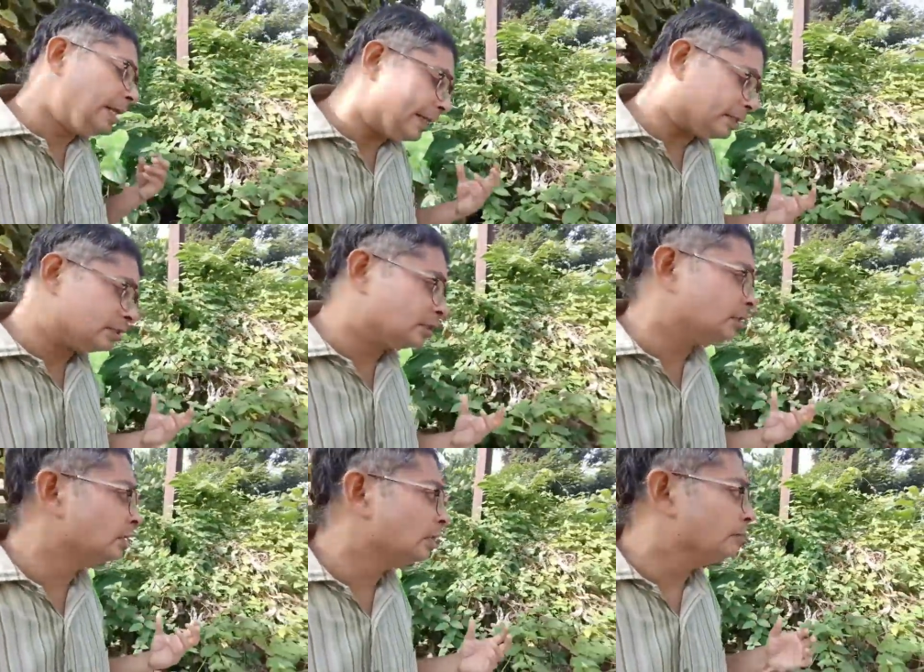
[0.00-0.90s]
test
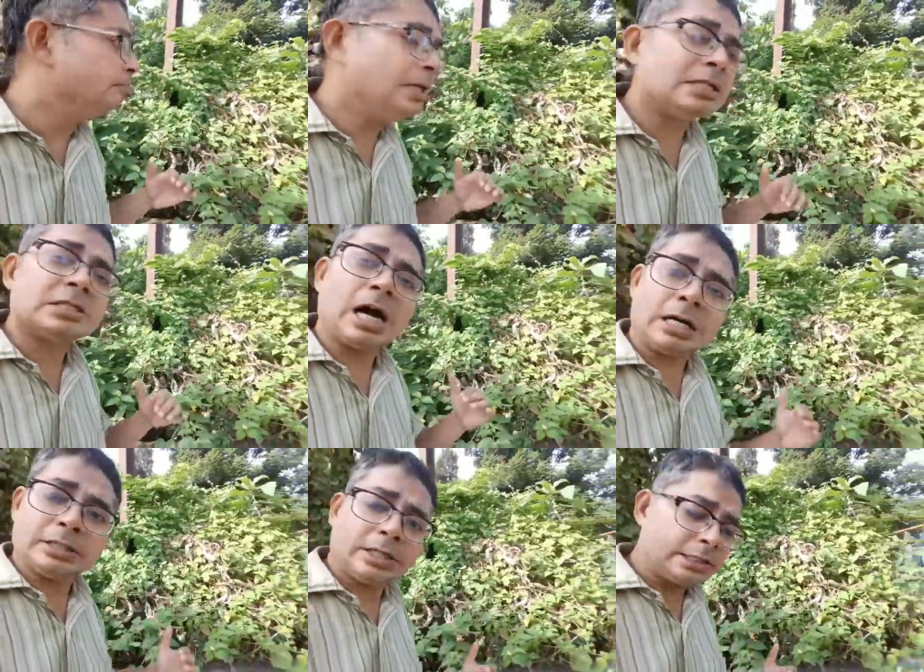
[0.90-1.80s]
beats
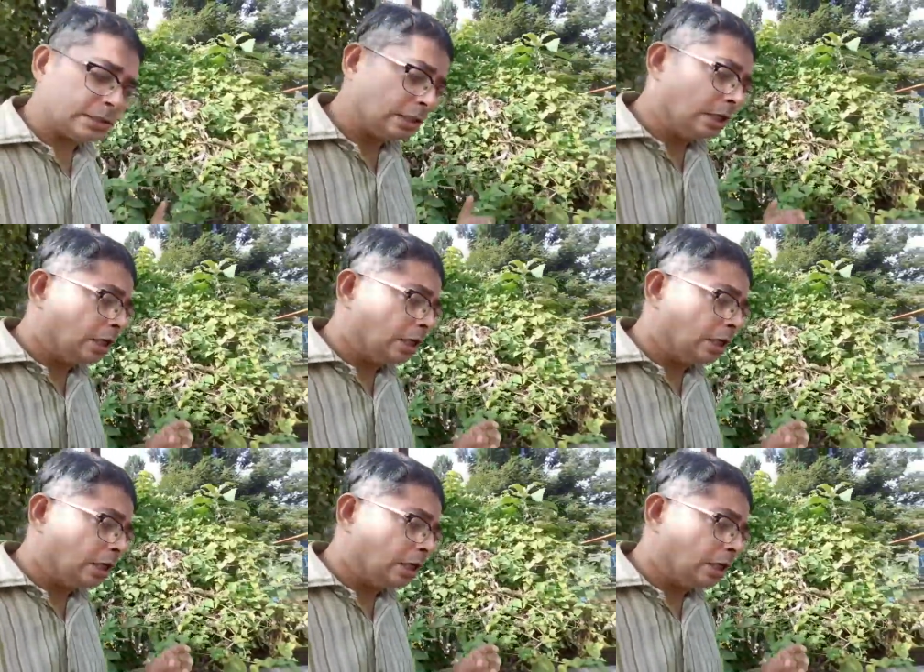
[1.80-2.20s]
others